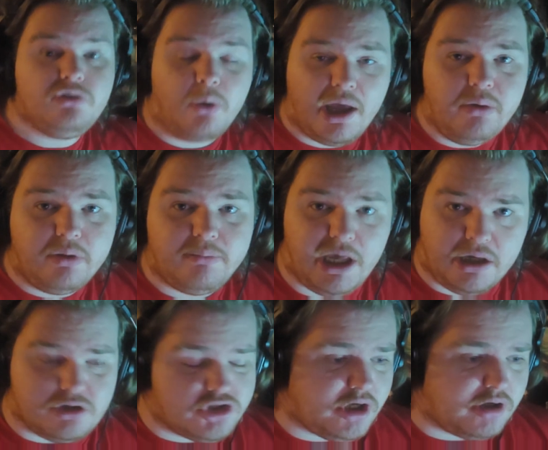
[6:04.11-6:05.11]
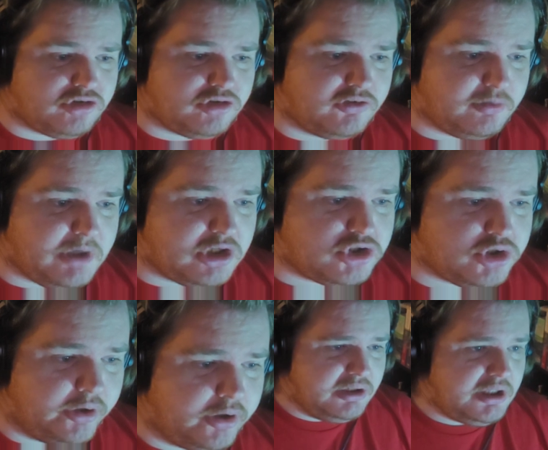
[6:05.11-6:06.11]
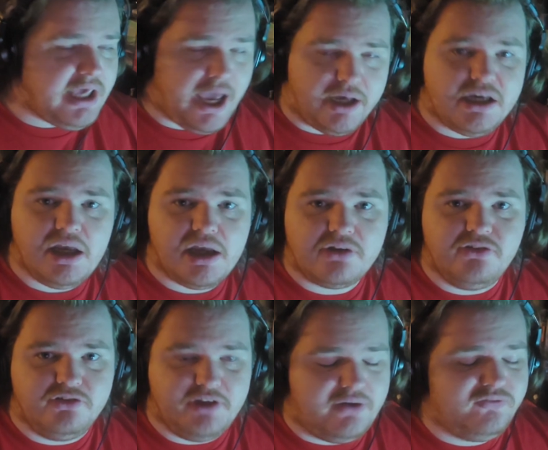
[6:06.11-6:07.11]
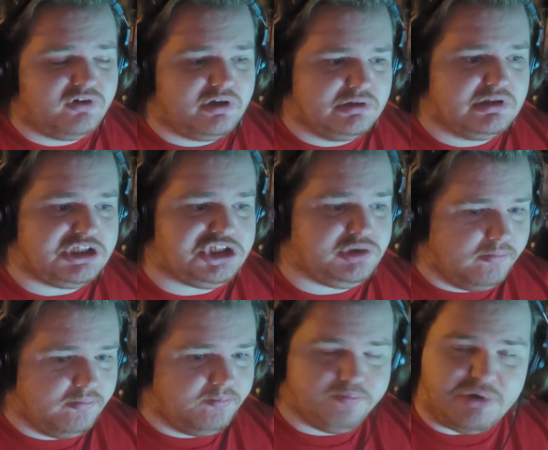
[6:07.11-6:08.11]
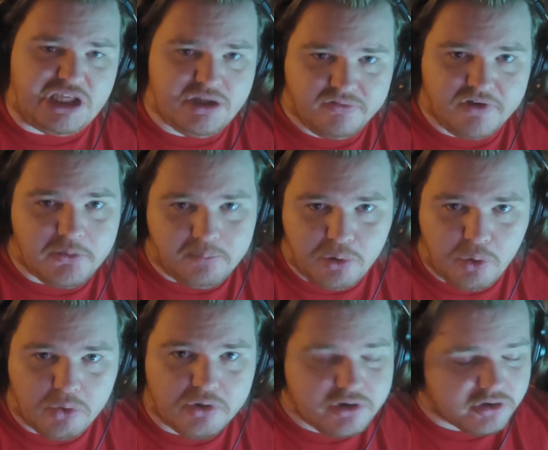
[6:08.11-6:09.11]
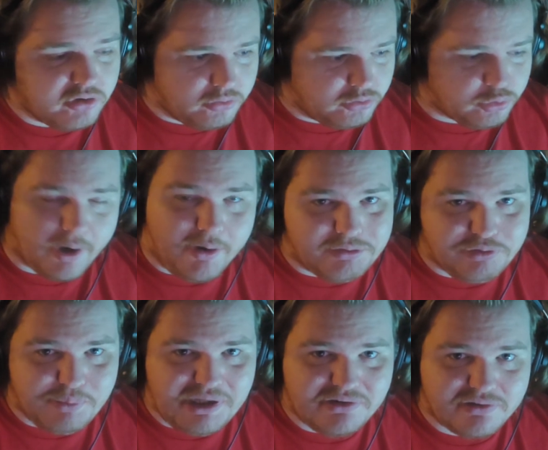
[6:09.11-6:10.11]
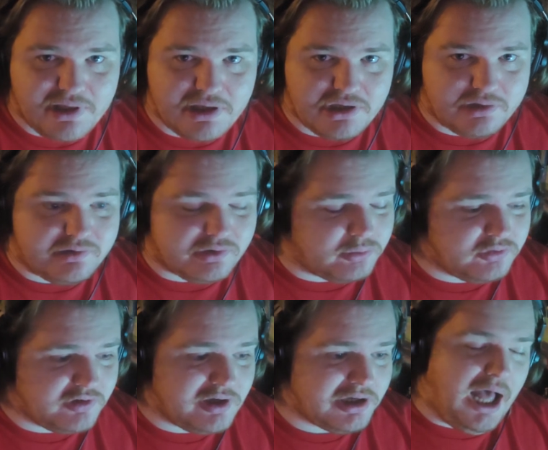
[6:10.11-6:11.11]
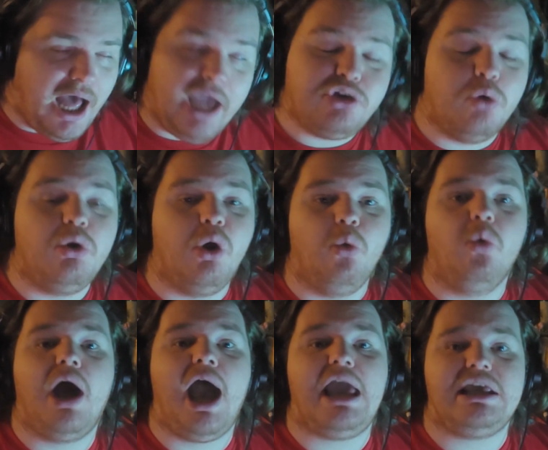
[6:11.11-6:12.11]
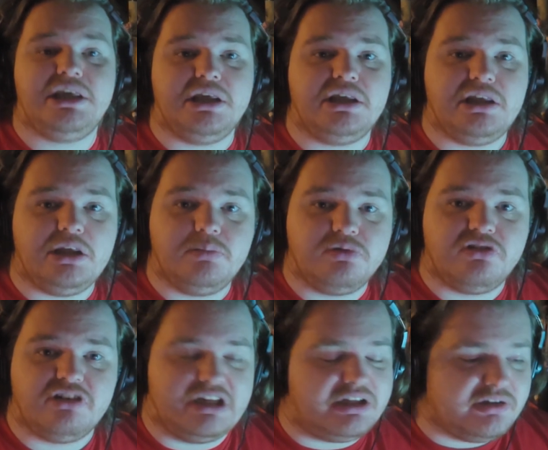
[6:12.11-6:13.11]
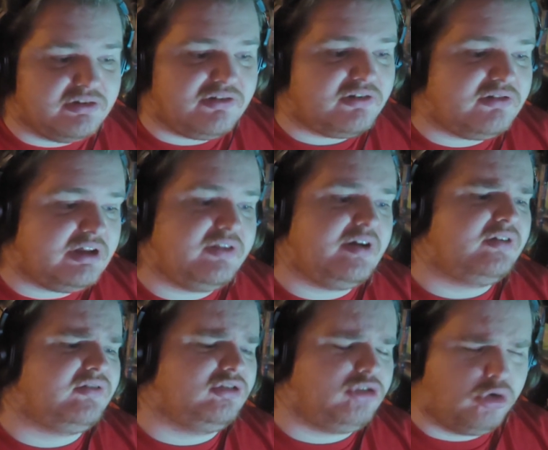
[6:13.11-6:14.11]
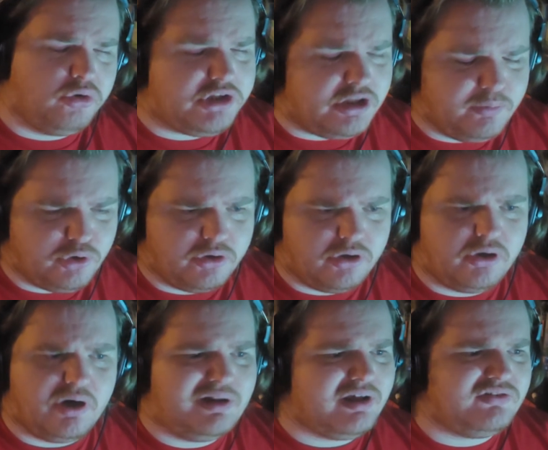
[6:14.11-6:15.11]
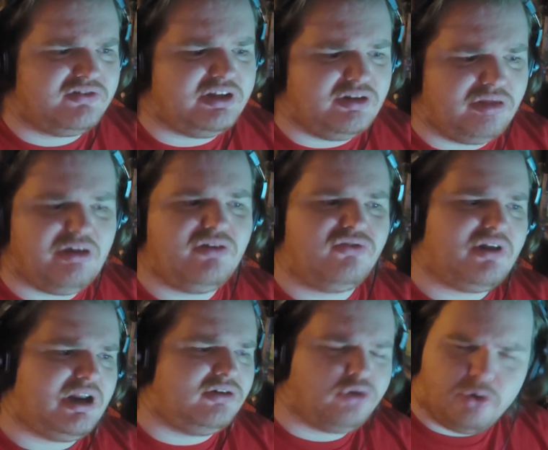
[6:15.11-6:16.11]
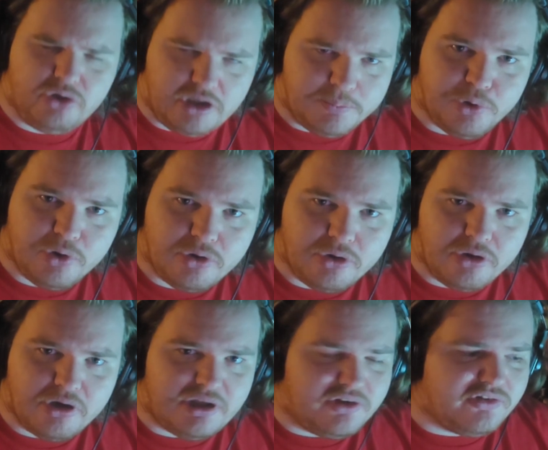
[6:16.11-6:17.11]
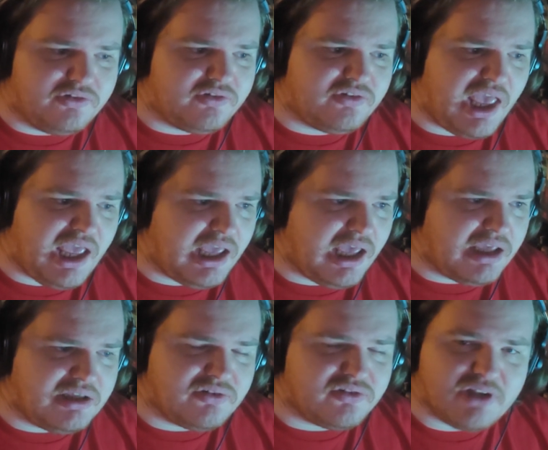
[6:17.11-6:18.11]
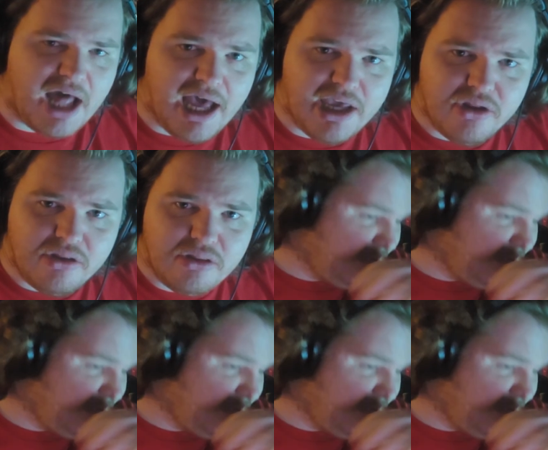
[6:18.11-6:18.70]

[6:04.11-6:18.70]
I went back and checked just to make sure. Yeah, it's definitely beef and pork ground mince that he's using. I don't know why he keeps insisting that it's a turkey burger, unless he thinks that a turkey burger is a style.